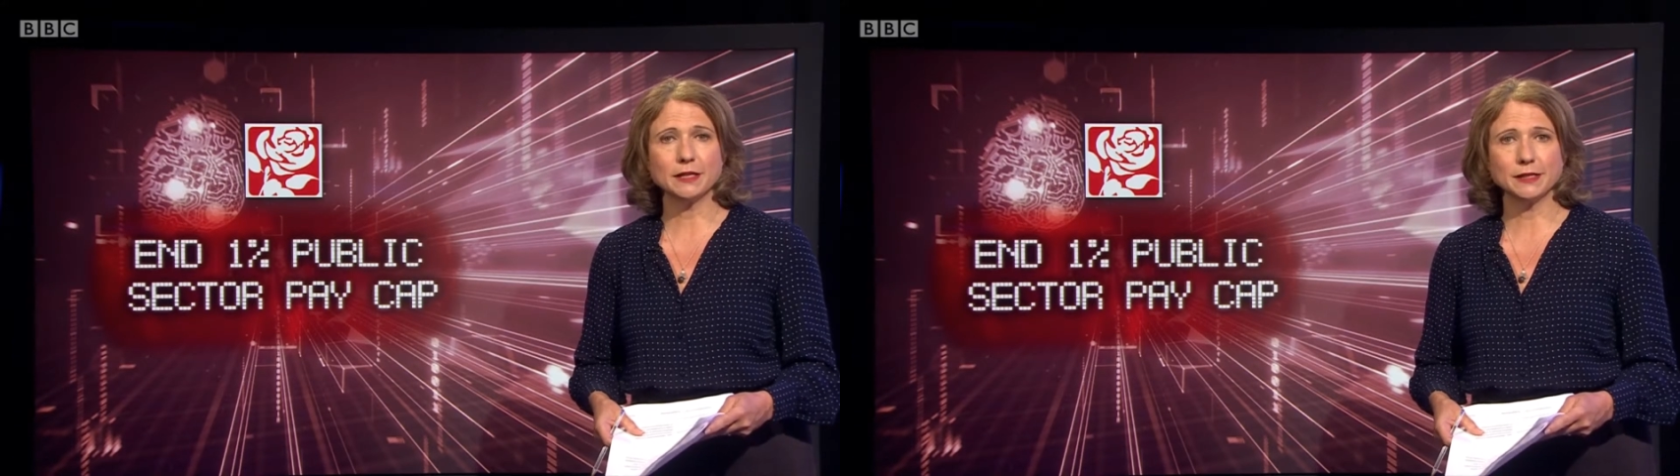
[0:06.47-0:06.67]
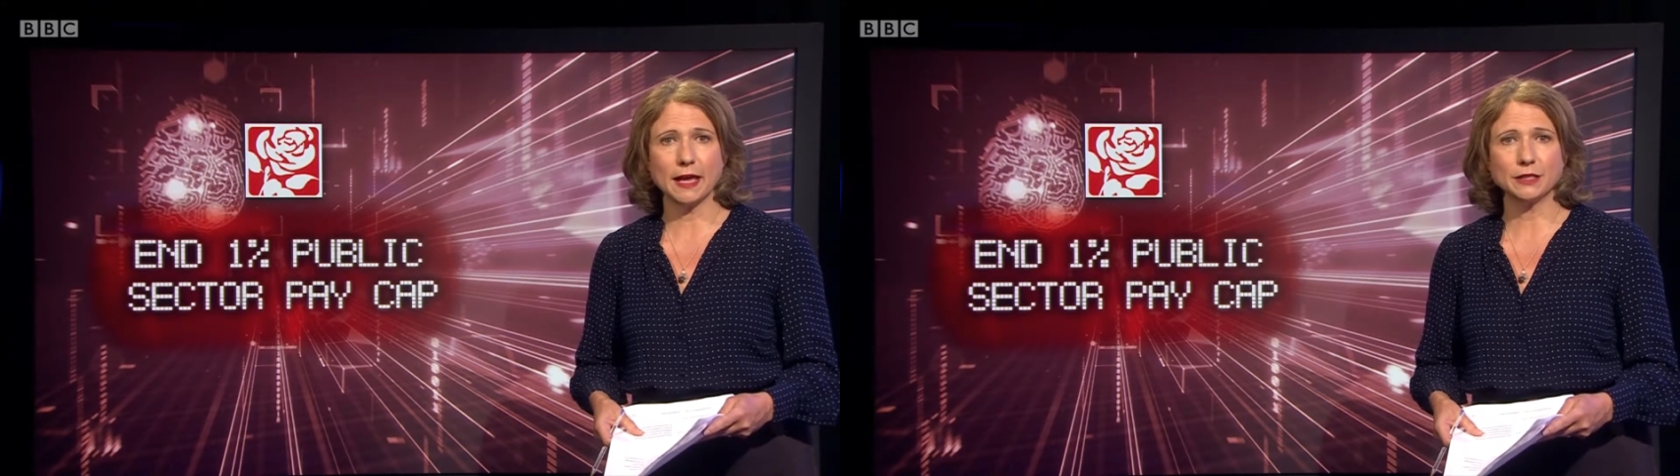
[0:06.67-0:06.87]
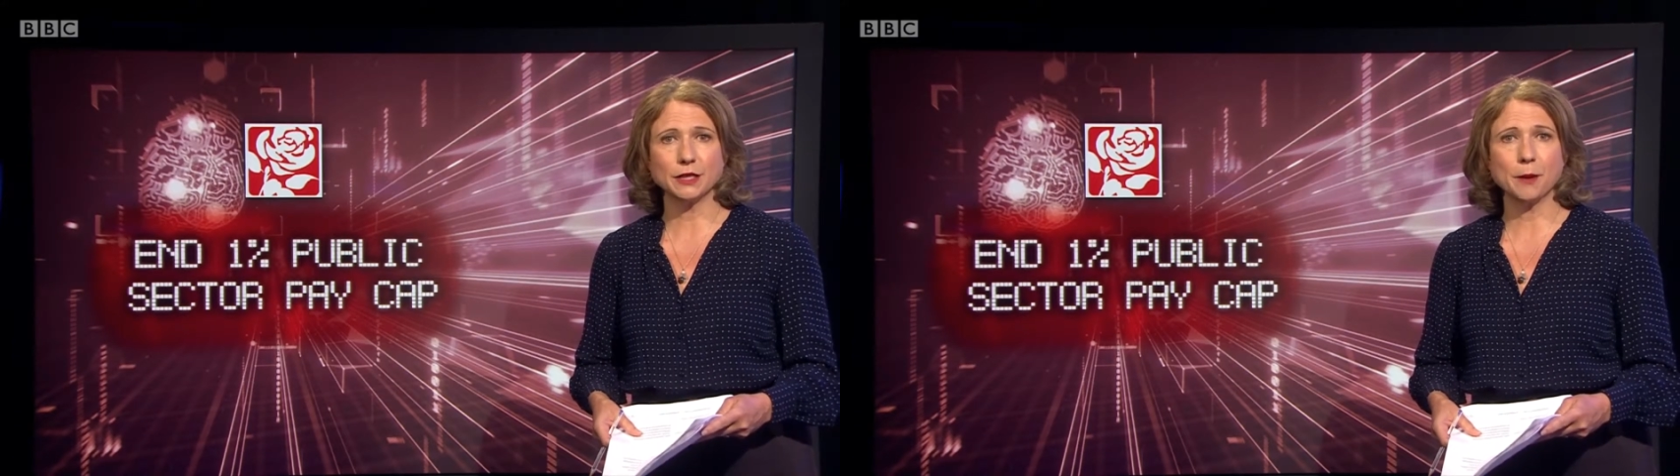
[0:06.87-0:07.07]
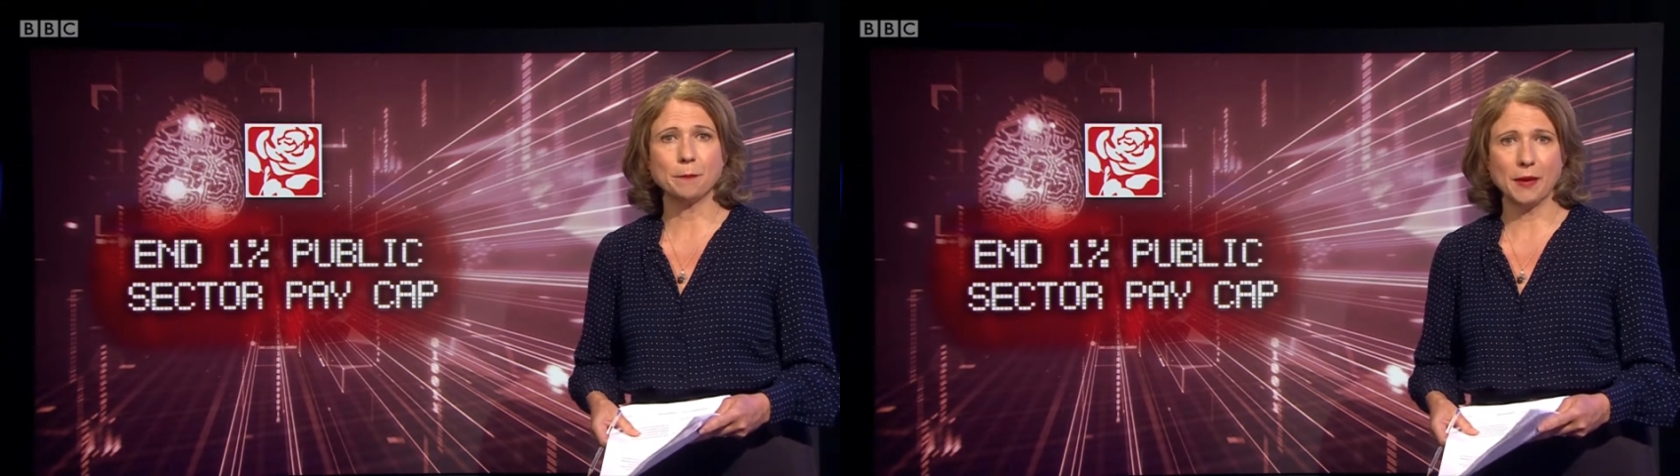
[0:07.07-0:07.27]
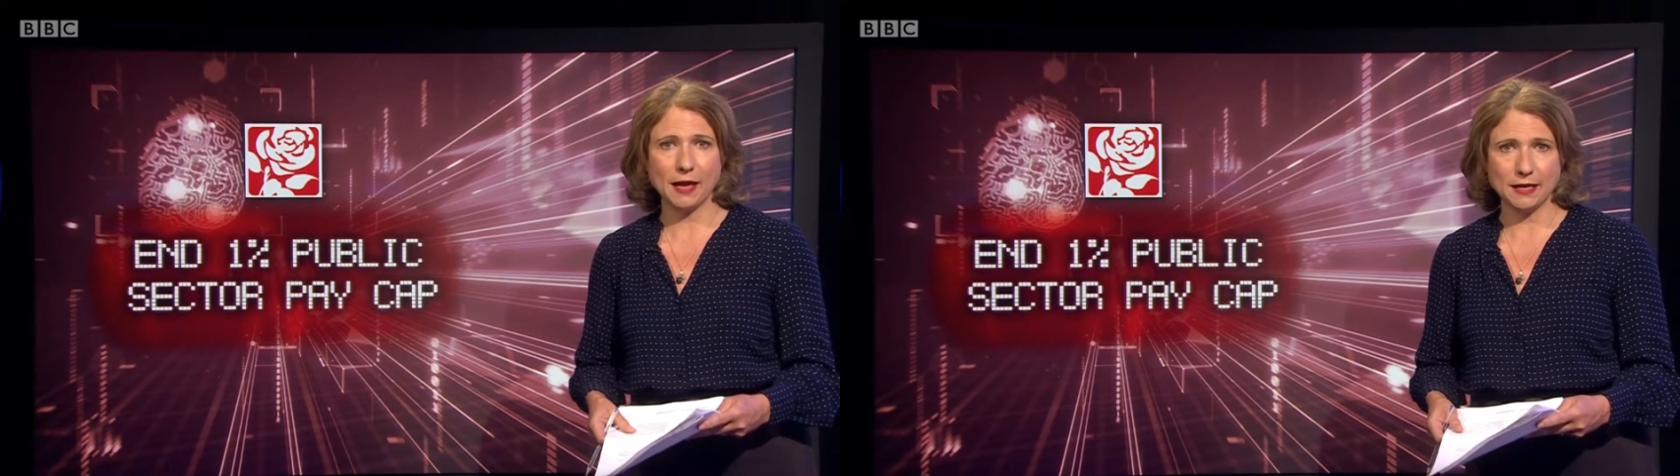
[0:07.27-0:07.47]
sector
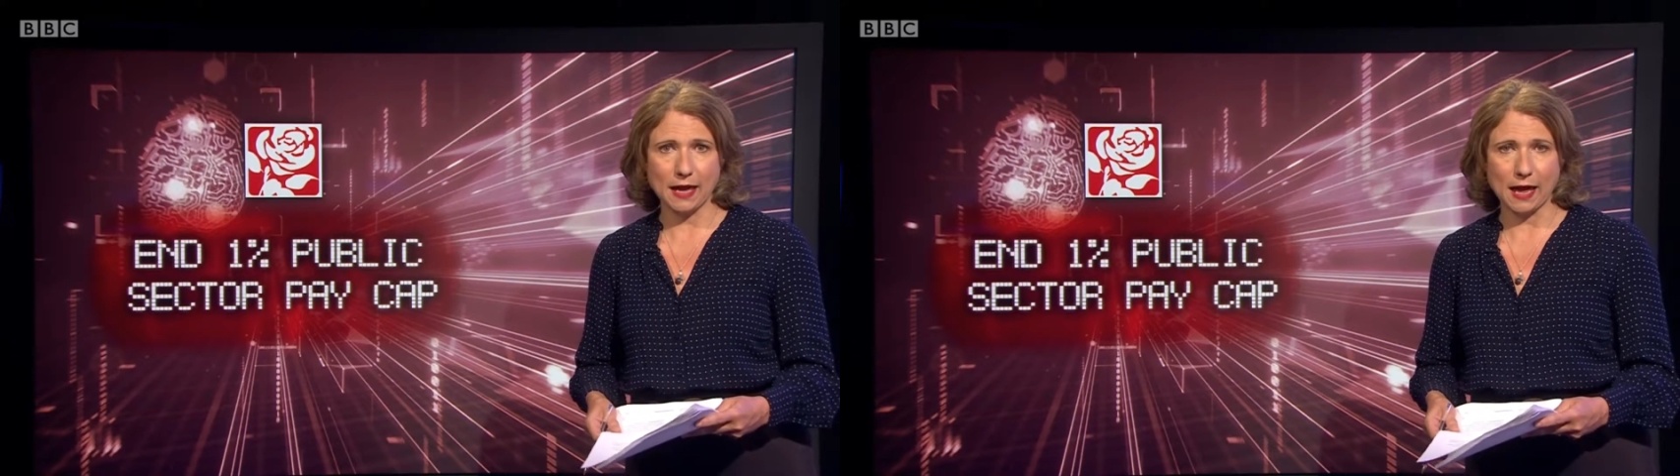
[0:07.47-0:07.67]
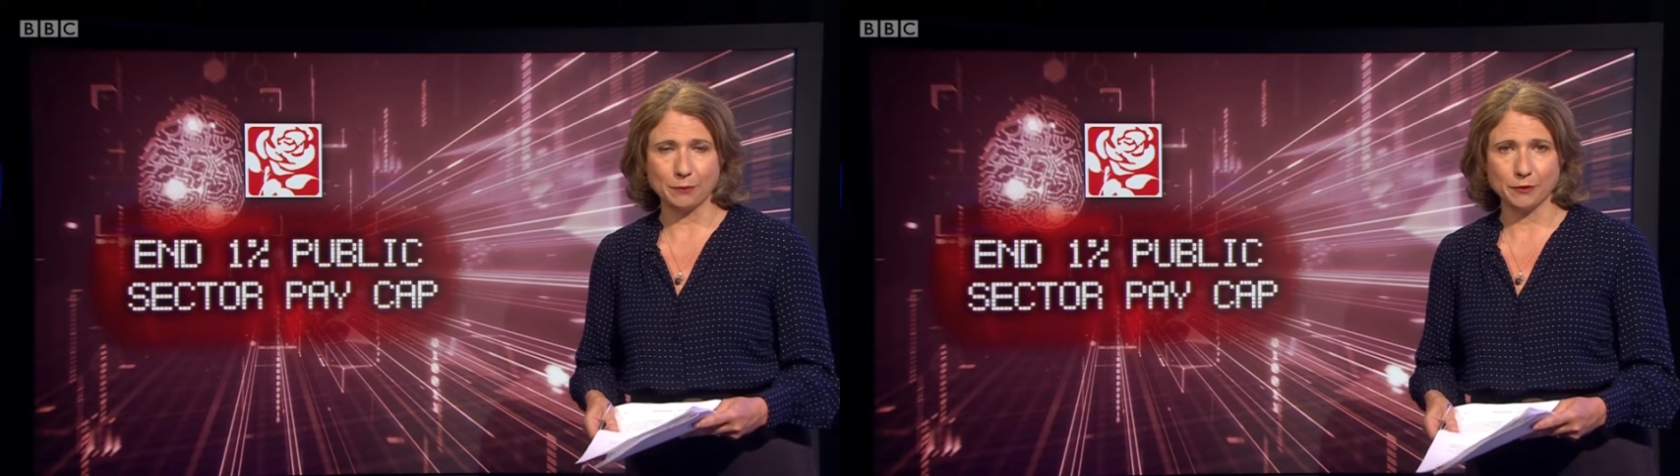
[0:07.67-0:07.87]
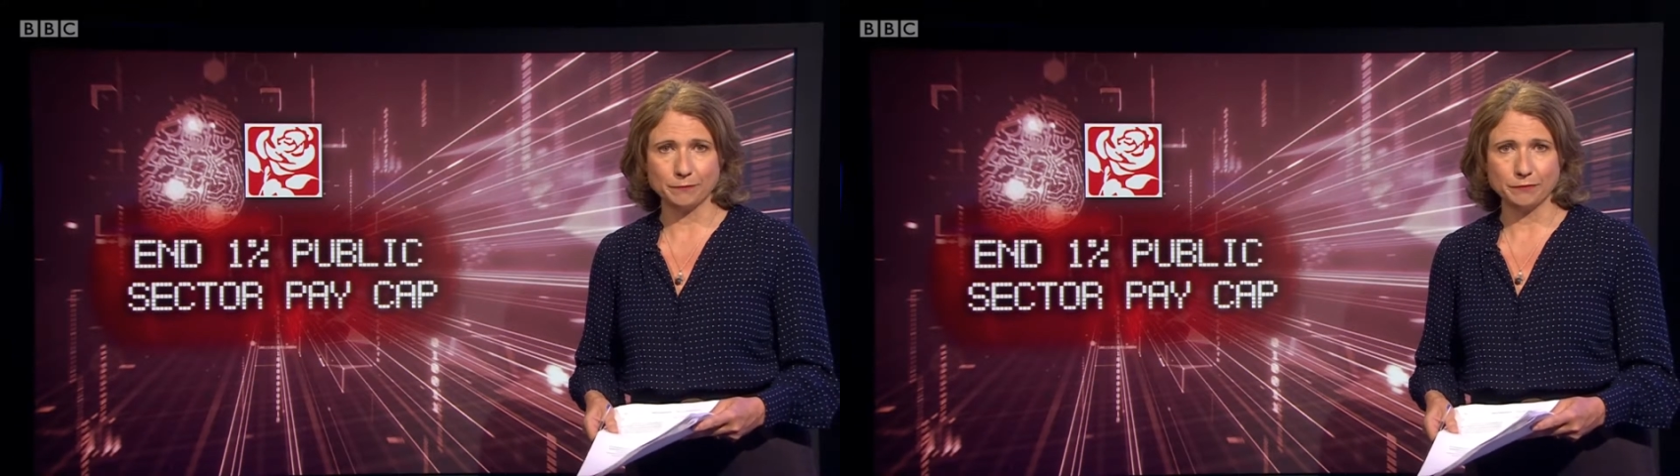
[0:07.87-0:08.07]
pay cap.